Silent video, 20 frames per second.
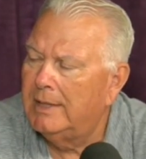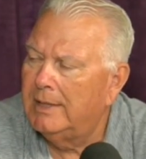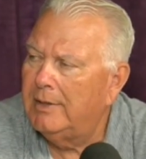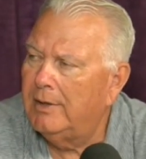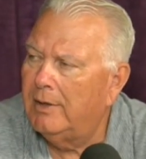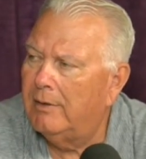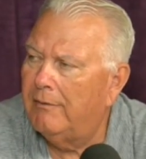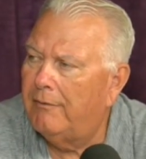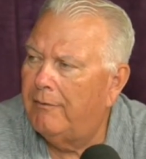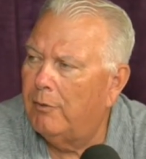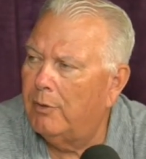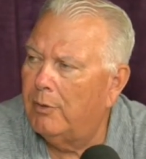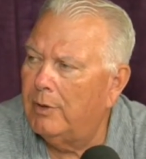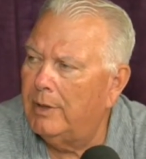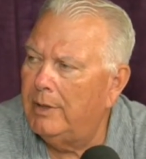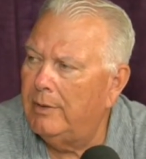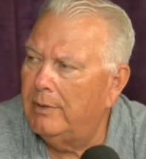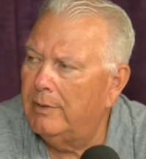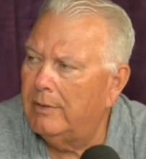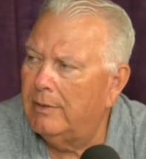you know,
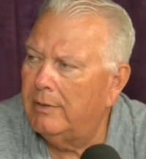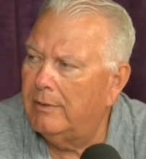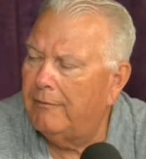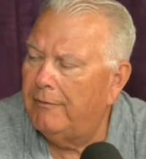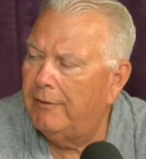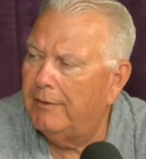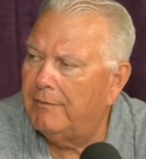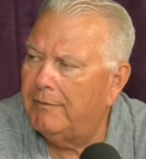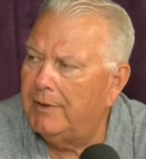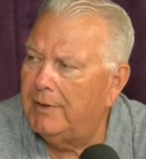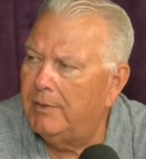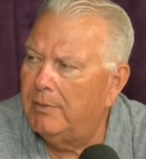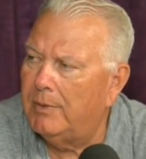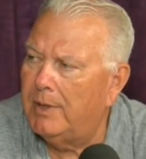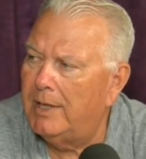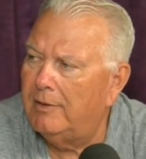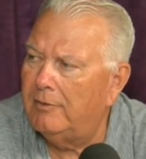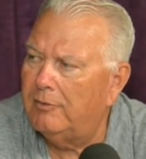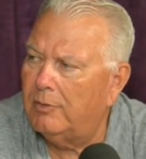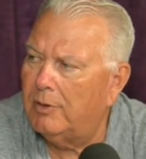40 or 50
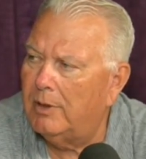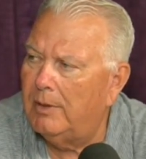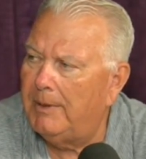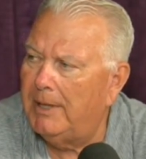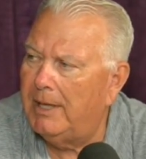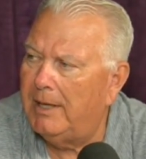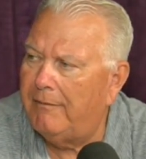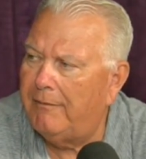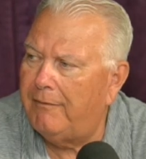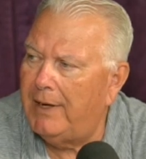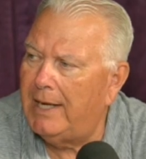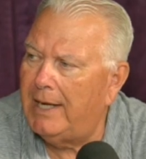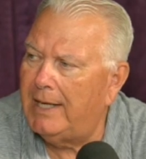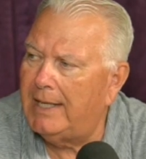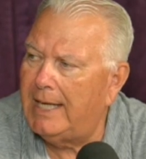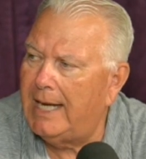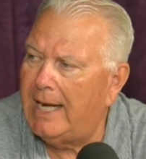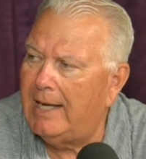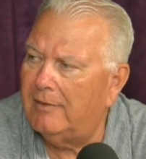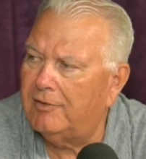runs would have been a
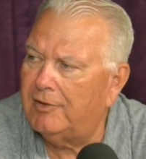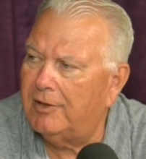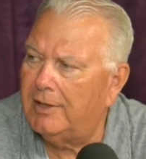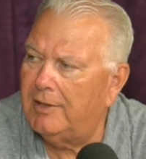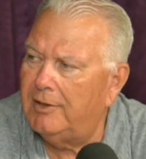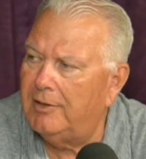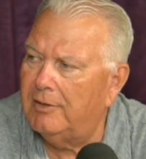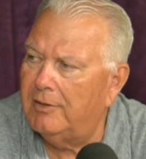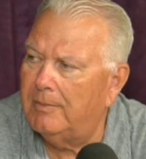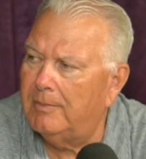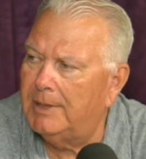fantastic year.